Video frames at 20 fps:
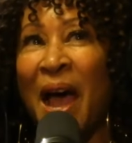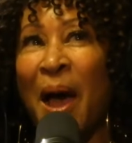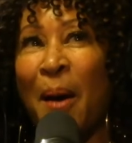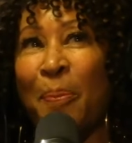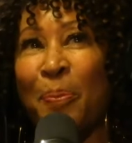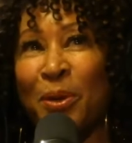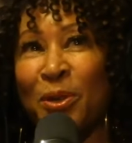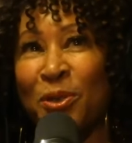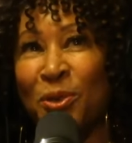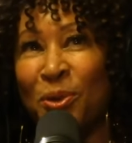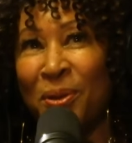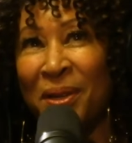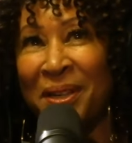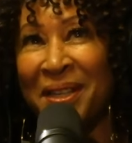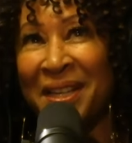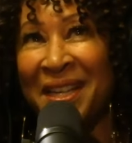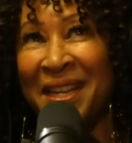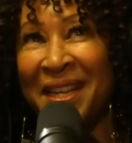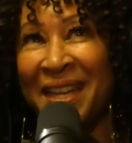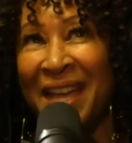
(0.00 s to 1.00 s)

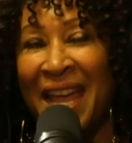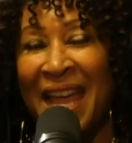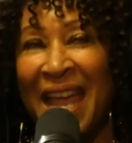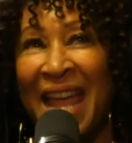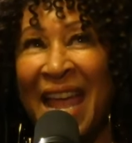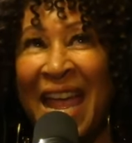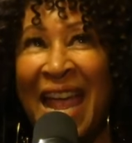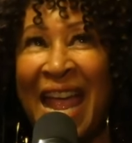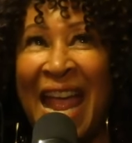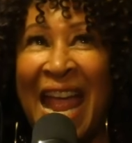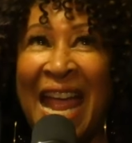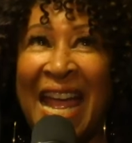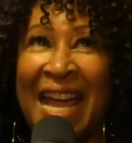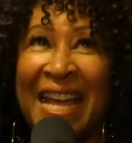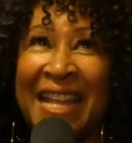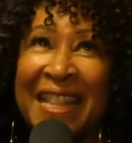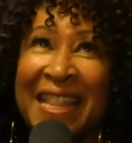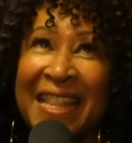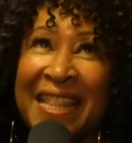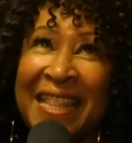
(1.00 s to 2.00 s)
opportunity
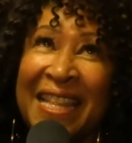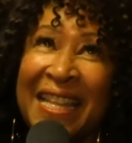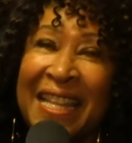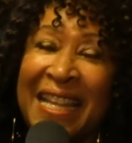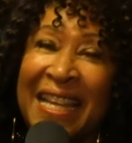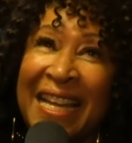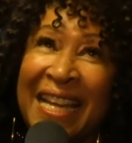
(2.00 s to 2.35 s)
and